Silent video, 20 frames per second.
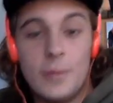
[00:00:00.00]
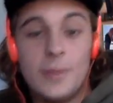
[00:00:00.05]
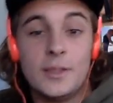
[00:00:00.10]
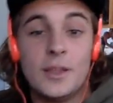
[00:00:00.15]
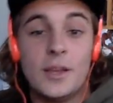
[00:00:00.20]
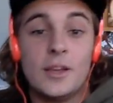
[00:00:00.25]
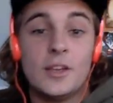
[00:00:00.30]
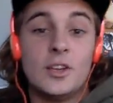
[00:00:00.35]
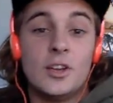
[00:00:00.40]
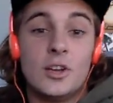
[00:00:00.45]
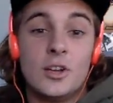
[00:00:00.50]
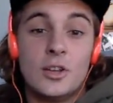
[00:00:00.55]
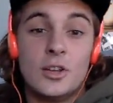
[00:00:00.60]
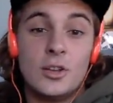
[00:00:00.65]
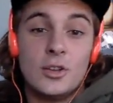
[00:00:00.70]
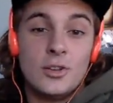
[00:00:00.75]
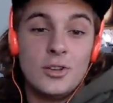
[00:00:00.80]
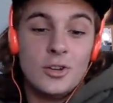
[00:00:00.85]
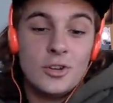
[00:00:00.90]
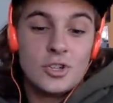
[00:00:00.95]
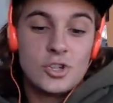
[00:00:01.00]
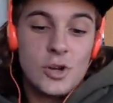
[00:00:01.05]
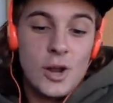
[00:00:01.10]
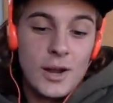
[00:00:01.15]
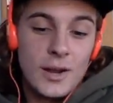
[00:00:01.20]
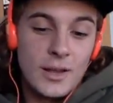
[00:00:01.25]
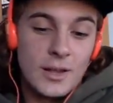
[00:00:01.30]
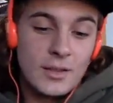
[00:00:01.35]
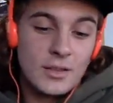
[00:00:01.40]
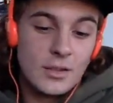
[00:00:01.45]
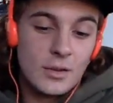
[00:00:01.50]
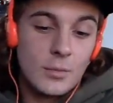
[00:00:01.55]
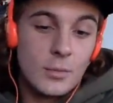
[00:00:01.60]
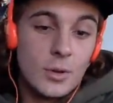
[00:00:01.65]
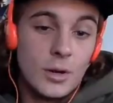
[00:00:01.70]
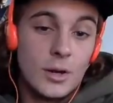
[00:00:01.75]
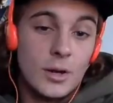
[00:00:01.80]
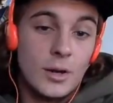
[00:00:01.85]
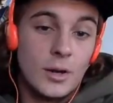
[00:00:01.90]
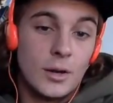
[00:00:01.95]
I mean, you're trying to get
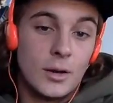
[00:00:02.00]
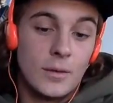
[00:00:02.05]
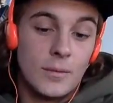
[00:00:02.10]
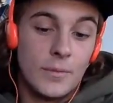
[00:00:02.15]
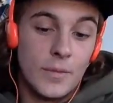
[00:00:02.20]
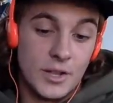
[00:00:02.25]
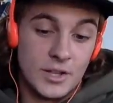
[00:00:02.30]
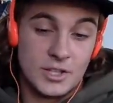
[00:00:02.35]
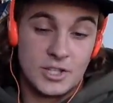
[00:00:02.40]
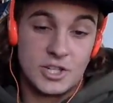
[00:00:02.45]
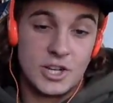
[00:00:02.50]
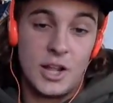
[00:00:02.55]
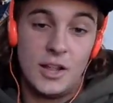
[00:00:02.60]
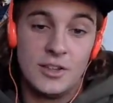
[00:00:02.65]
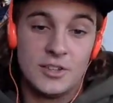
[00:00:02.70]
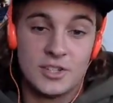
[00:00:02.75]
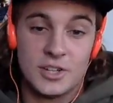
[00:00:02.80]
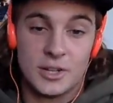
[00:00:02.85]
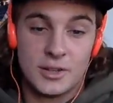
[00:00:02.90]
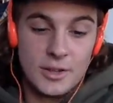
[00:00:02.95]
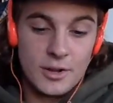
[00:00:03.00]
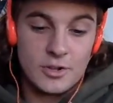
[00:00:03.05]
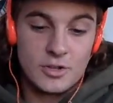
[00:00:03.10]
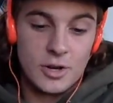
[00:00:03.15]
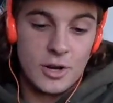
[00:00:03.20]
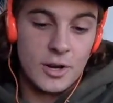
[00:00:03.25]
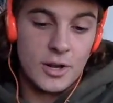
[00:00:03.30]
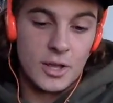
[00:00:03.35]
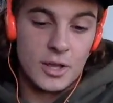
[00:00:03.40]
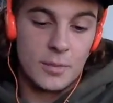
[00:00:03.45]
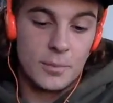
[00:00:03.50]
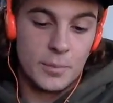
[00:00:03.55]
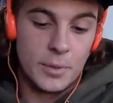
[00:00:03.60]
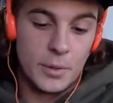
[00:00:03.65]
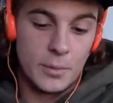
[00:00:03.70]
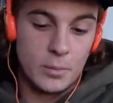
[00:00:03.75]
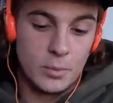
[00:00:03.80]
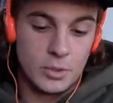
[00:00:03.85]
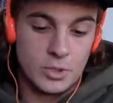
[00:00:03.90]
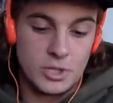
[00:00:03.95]
someone. It's challenging. They're trying to get
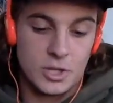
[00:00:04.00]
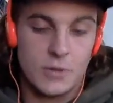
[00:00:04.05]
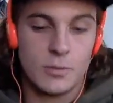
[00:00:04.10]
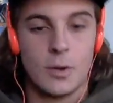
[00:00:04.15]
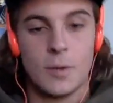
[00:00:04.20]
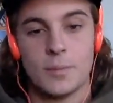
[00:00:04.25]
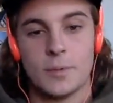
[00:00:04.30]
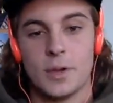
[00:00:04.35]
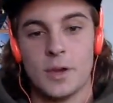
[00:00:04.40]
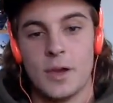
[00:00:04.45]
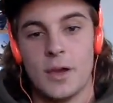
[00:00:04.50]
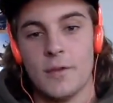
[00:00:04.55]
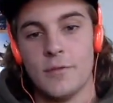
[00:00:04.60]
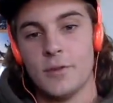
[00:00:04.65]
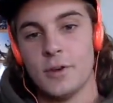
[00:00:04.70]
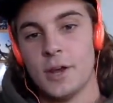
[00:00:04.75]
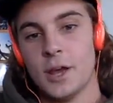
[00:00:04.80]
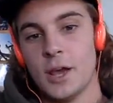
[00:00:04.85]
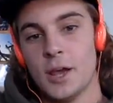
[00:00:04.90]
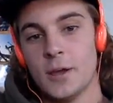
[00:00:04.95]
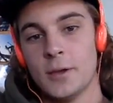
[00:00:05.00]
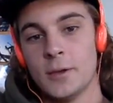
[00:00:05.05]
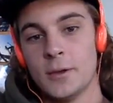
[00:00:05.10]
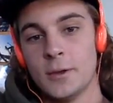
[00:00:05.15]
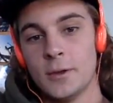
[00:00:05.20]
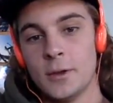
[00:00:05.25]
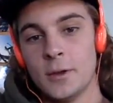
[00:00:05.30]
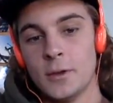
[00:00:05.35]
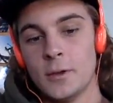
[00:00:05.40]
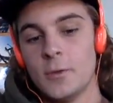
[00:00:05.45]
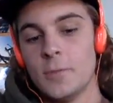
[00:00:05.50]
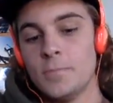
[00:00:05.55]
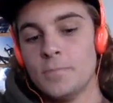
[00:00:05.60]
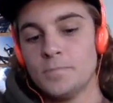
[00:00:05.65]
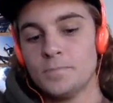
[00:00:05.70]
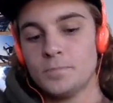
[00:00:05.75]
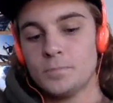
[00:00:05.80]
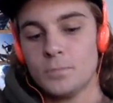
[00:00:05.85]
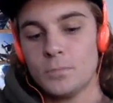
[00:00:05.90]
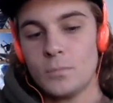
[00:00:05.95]
people to their website every day
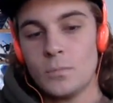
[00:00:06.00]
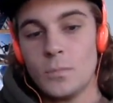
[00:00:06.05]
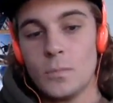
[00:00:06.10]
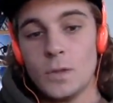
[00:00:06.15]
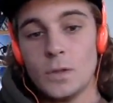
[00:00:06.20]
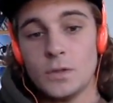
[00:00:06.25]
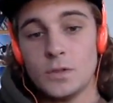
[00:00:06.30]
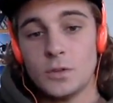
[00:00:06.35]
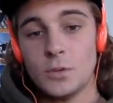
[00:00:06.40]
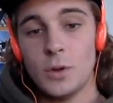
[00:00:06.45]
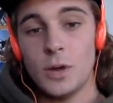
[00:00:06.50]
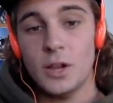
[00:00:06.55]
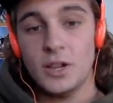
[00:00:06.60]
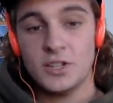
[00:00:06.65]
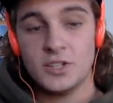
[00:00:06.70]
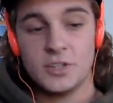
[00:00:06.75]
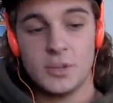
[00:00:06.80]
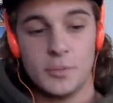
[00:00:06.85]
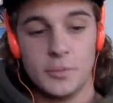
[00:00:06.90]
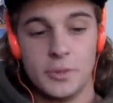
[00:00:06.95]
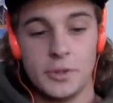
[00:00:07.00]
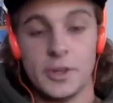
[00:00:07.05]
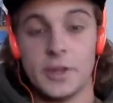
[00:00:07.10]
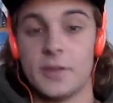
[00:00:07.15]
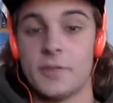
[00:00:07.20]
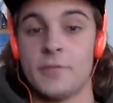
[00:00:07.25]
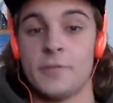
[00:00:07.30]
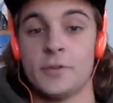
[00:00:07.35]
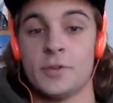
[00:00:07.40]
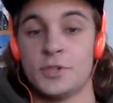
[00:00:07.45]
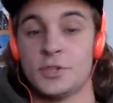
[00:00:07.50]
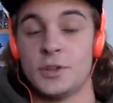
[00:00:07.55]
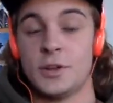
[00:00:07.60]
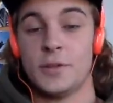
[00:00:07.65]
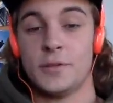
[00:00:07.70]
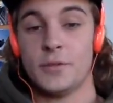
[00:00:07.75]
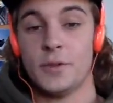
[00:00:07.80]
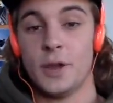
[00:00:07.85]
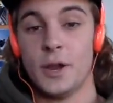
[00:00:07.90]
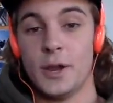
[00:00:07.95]
to watch something like a First Try
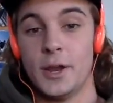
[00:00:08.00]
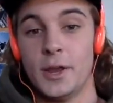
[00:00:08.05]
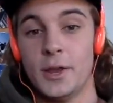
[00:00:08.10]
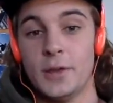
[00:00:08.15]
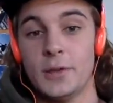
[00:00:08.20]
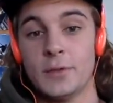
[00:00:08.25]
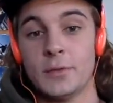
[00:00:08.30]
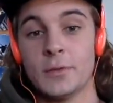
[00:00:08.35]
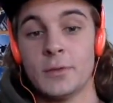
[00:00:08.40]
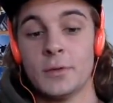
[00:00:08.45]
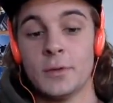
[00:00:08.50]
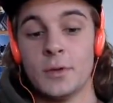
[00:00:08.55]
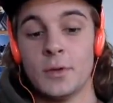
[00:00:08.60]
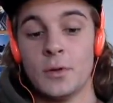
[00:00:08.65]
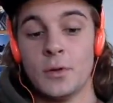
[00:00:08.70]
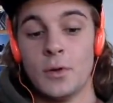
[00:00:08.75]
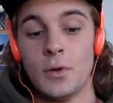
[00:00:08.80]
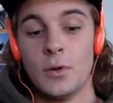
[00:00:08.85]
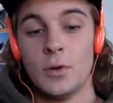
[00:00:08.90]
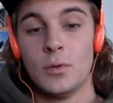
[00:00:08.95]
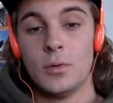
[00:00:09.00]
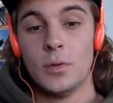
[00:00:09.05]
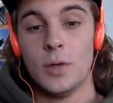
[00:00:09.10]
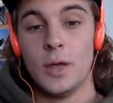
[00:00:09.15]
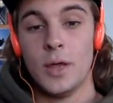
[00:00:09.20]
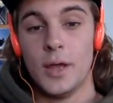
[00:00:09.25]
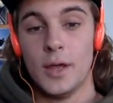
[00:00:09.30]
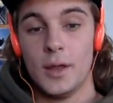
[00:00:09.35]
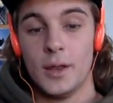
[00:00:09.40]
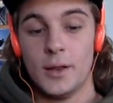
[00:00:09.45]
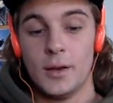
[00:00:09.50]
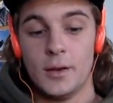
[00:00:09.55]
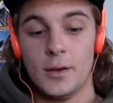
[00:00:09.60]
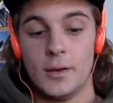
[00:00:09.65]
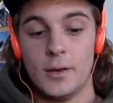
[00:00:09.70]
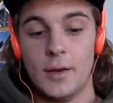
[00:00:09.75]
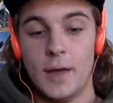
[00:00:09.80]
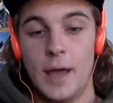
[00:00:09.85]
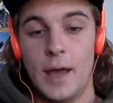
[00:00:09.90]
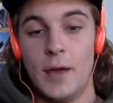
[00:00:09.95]
Friday, and
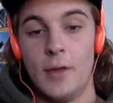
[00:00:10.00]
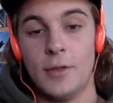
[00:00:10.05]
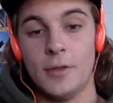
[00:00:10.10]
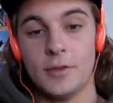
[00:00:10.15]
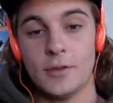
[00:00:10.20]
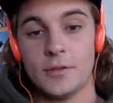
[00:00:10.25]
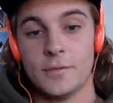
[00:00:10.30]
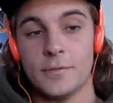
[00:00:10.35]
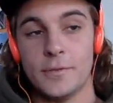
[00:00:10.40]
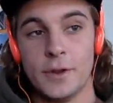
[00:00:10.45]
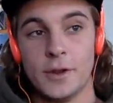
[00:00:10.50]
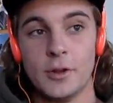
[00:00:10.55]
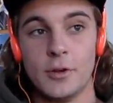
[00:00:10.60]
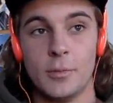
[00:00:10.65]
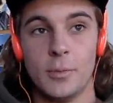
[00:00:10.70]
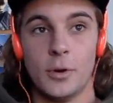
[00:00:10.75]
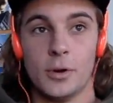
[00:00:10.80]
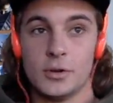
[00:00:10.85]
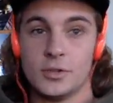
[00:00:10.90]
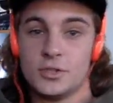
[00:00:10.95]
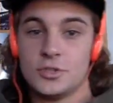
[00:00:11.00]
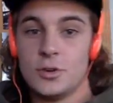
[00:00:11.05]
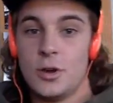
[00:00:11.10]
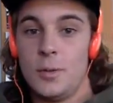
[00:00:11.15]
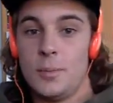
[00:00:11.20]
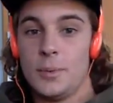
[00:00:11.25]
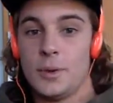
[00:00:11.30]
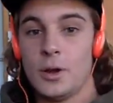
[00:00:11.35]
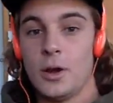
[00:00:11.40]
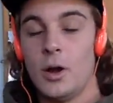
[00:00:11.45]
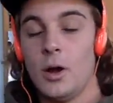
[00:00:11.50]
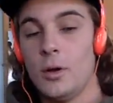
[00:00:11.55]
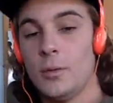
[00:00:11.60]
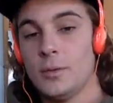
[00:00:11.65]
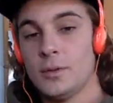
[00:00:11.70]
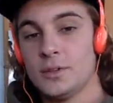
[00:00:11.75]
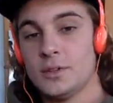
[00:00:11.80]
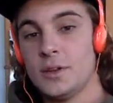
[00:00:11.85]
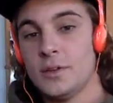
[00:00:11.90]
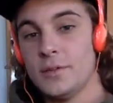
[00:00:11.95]
now there's video parts dropping
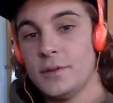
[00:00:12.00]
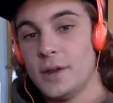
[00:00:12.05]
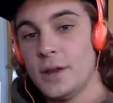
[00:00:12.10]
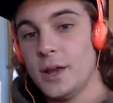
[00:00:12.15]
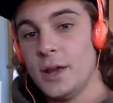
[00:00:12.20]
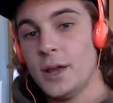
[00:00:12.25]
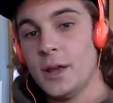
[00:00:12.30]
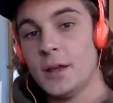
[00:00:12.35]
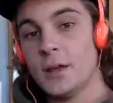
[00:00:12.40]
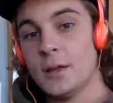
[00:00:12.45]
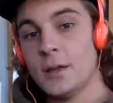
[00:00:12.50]
almost every day.